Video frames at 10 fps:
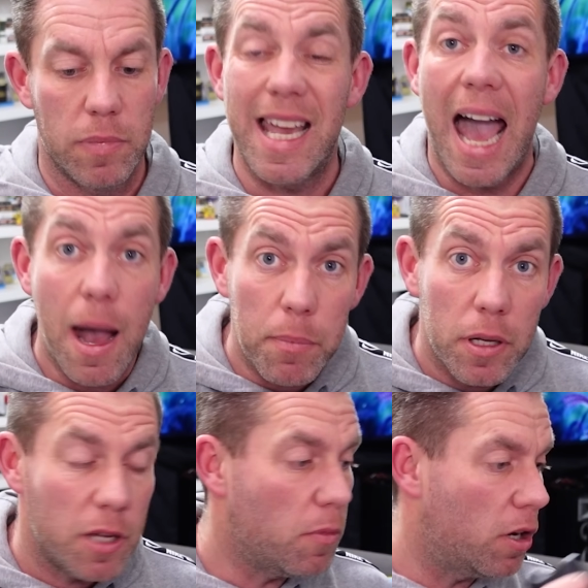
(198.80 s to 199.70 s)
cap,
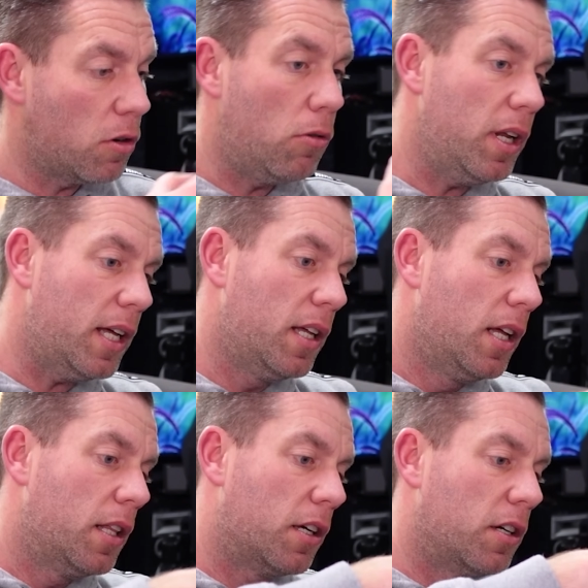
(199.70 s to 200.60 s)
you might call it,
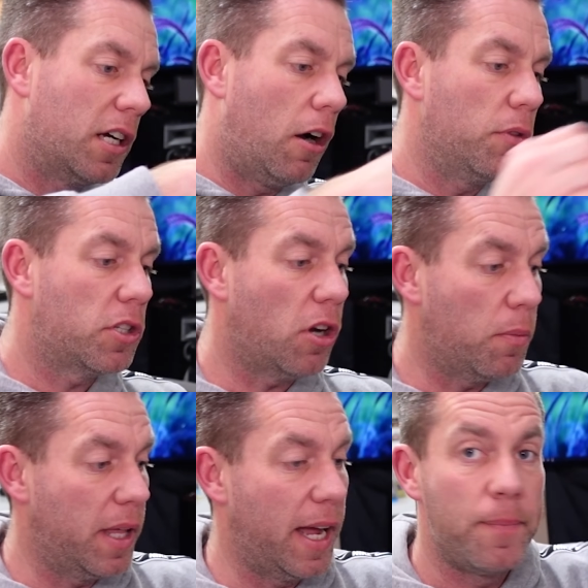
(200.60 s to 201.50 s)
that can go on the
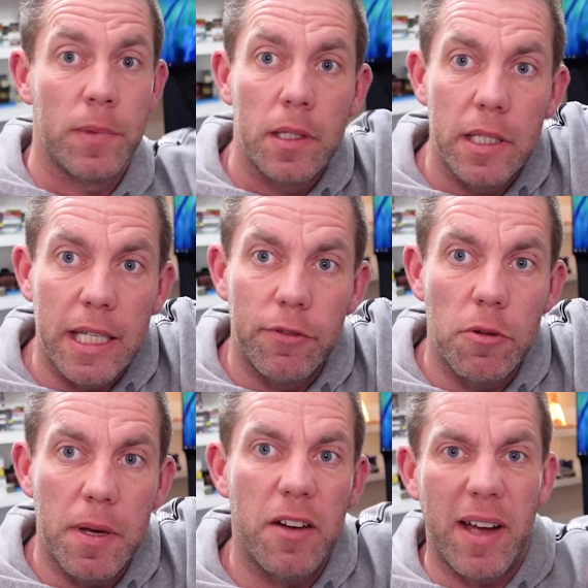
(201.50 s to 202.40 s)
top there to give you
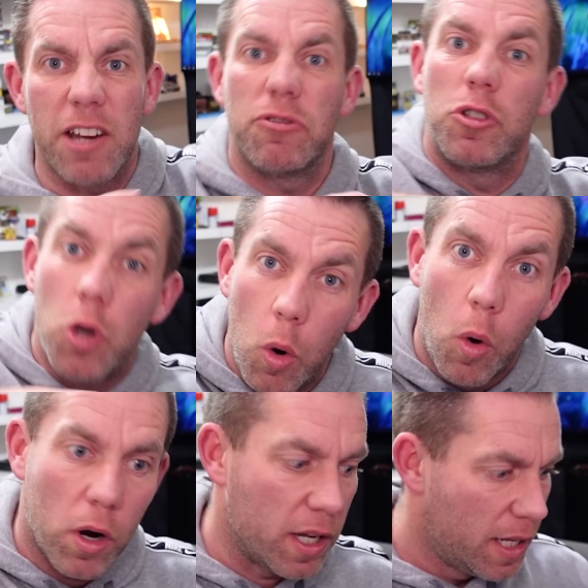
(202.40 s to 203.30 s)
a bit of extra
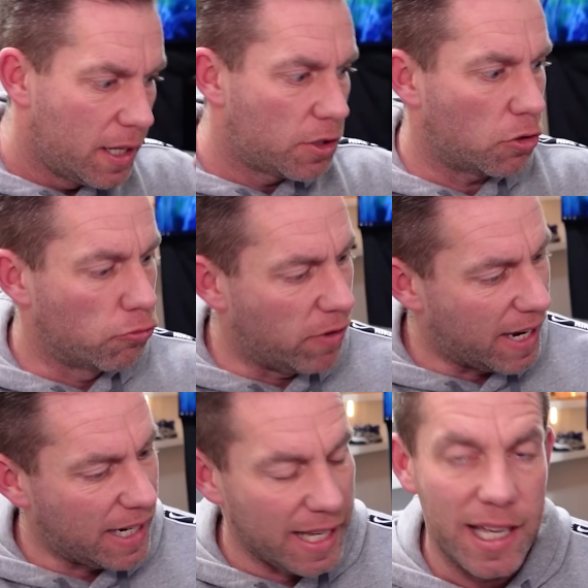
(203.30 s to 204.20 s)
torque to
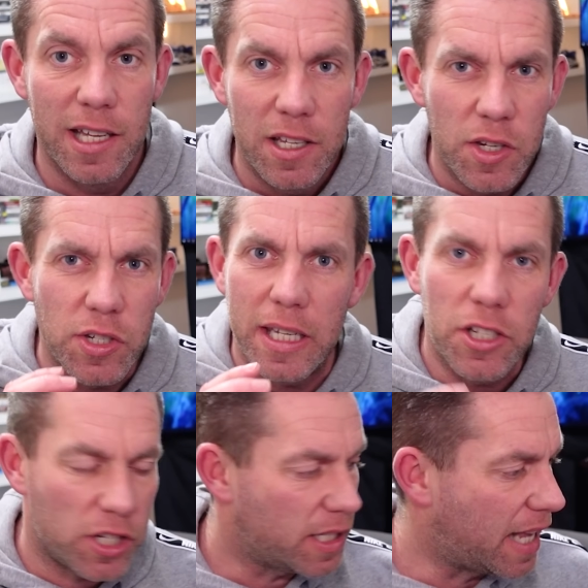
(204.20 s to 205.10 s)
really
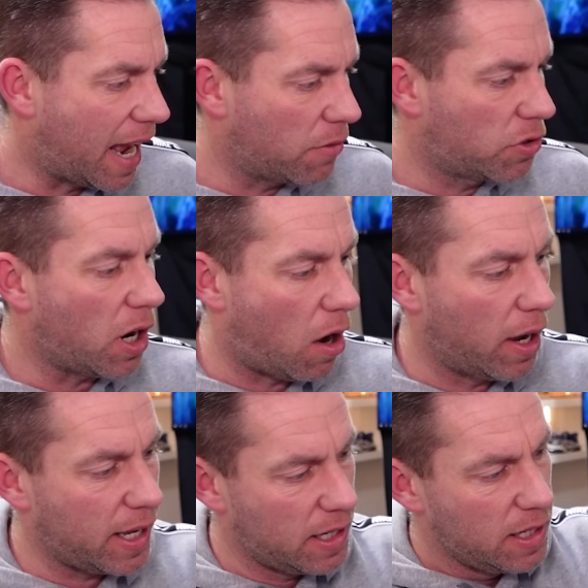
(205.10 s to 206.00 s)
cinch it down
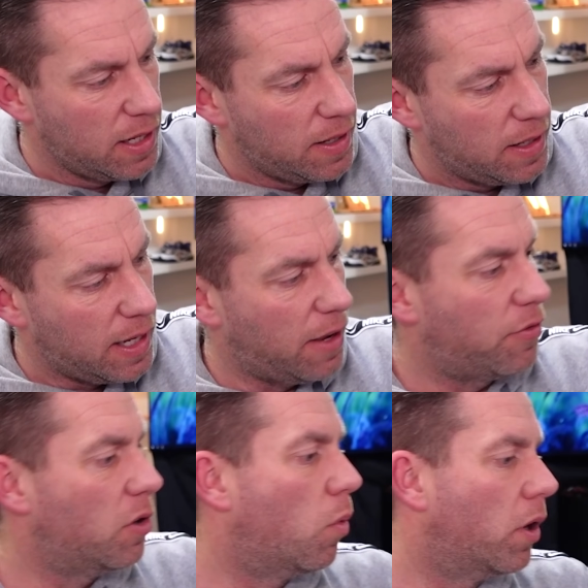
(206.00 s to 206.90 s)
tight
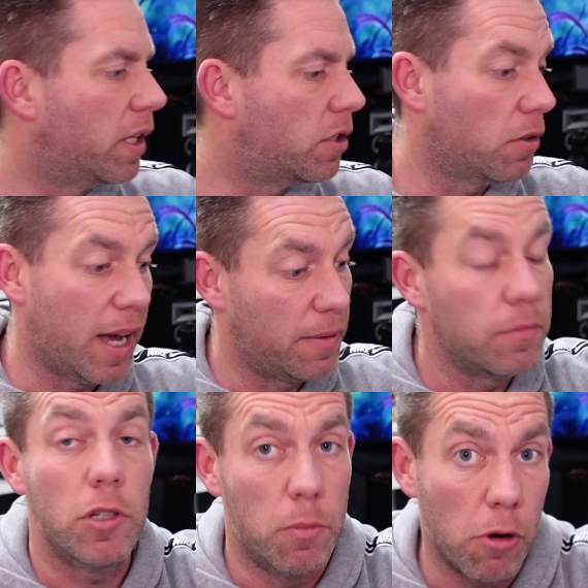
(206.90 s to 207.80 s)
if you wanted to, and
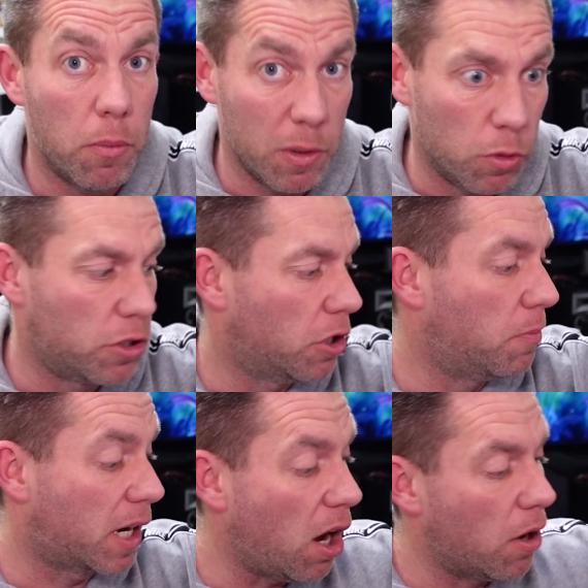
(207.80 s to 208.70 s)
you probably would do.
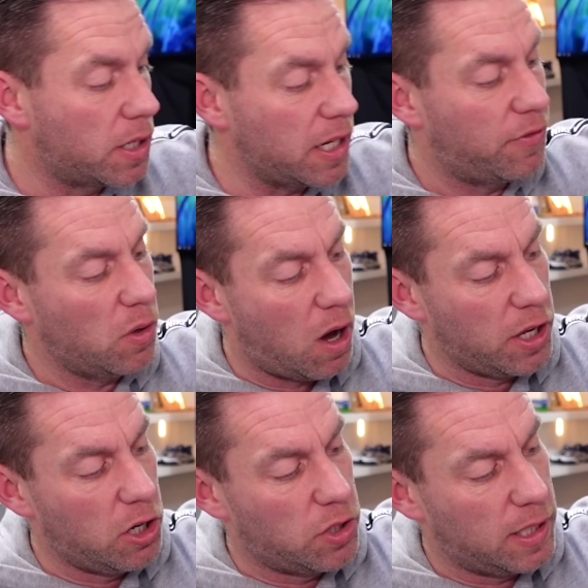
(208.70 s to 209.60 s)
Because if you are
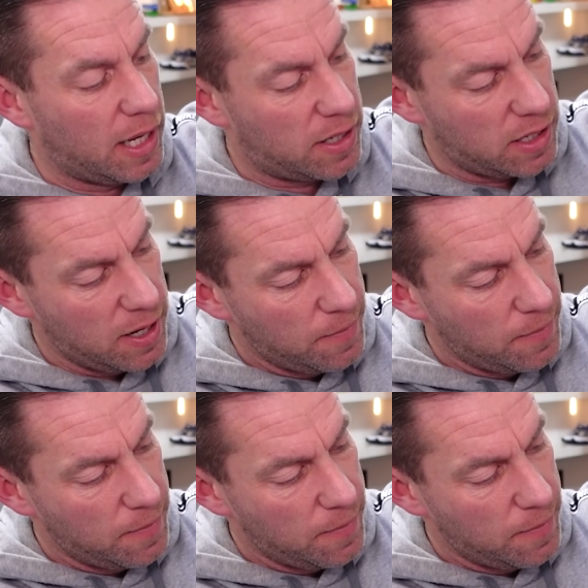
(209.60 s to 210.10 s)
using this